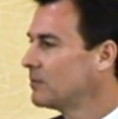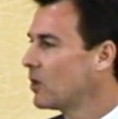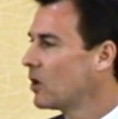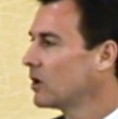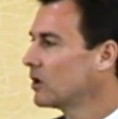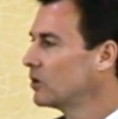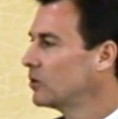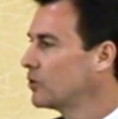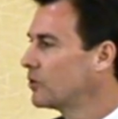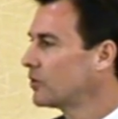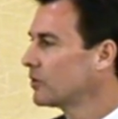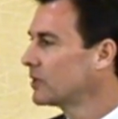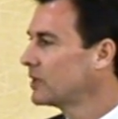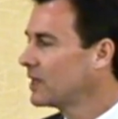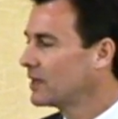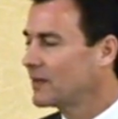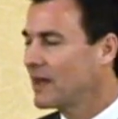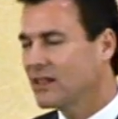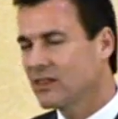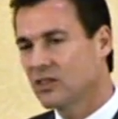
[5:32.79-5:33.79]
Martin Luther
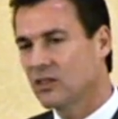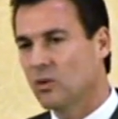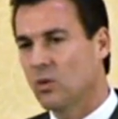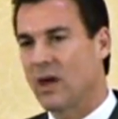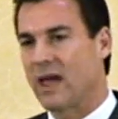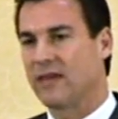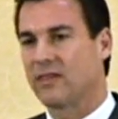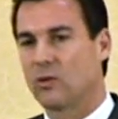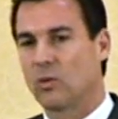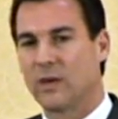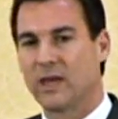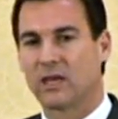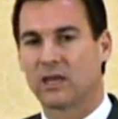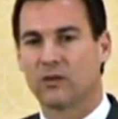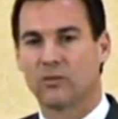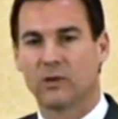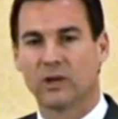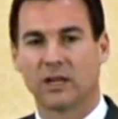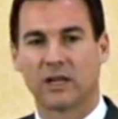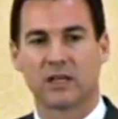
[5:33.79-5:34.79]
King. That's the way that we
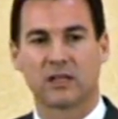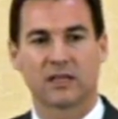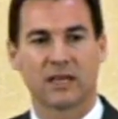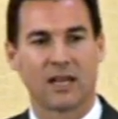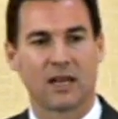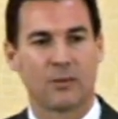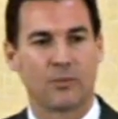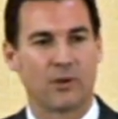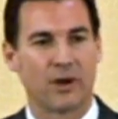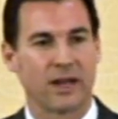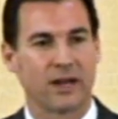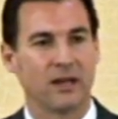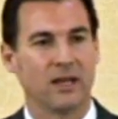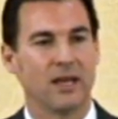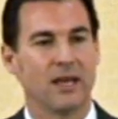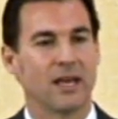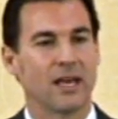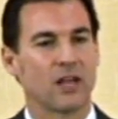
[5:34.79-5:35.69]
can really celebrate,